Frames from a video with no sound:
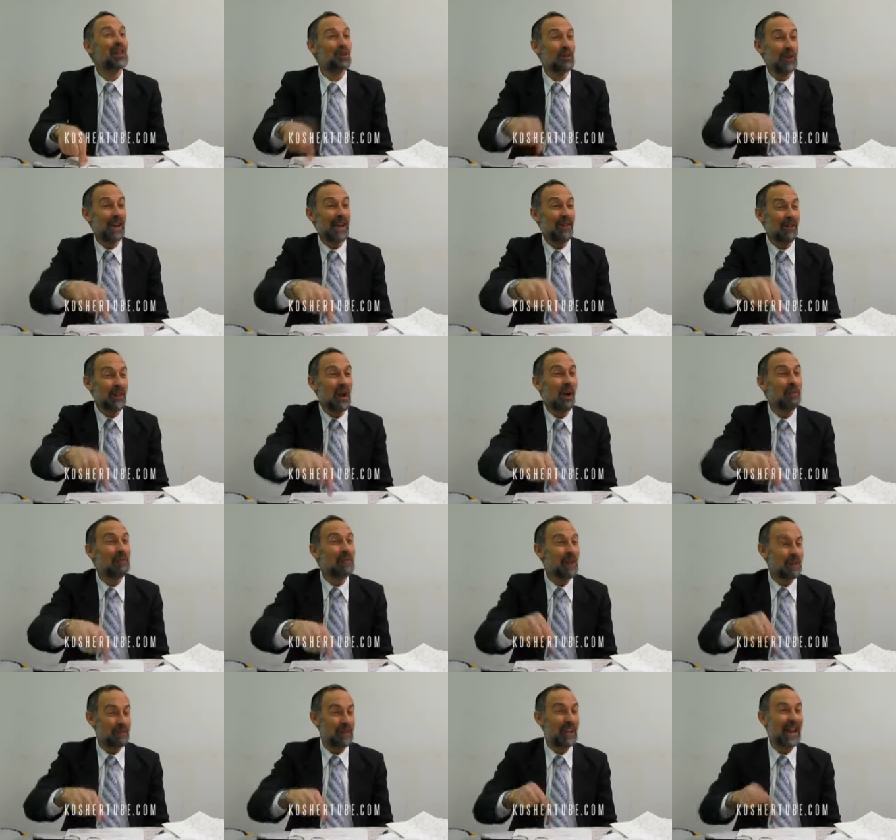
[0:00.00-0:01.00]
we, we opened
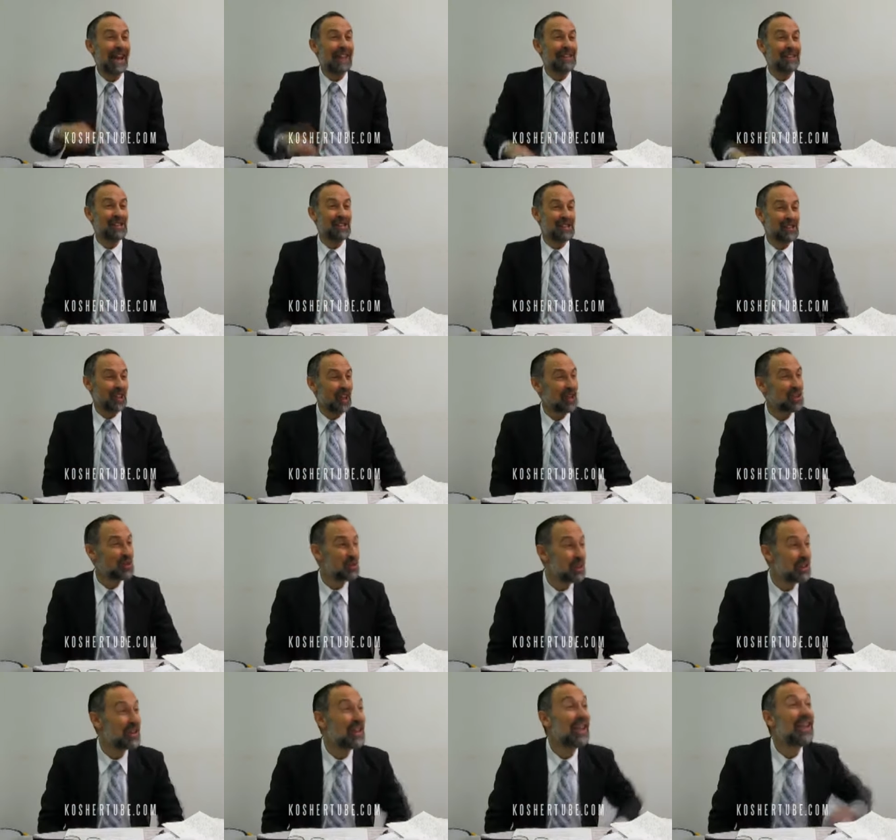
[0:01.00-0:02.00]
up tonight's discussion
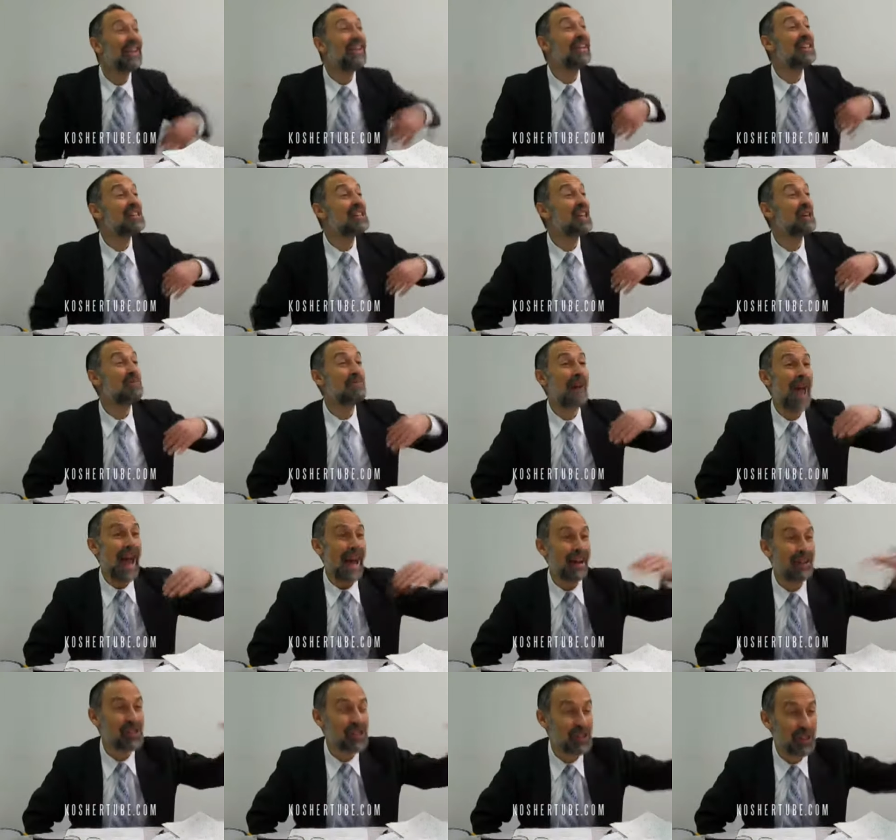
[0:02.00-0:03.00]
with, is there
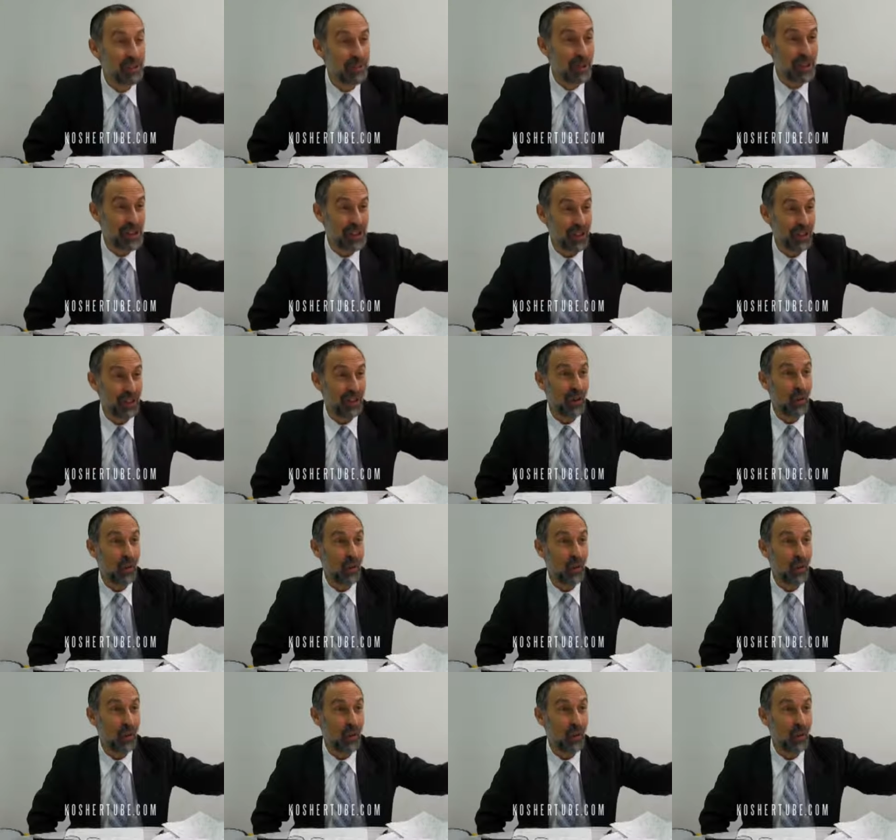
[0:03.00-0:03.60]
bounds to Musa?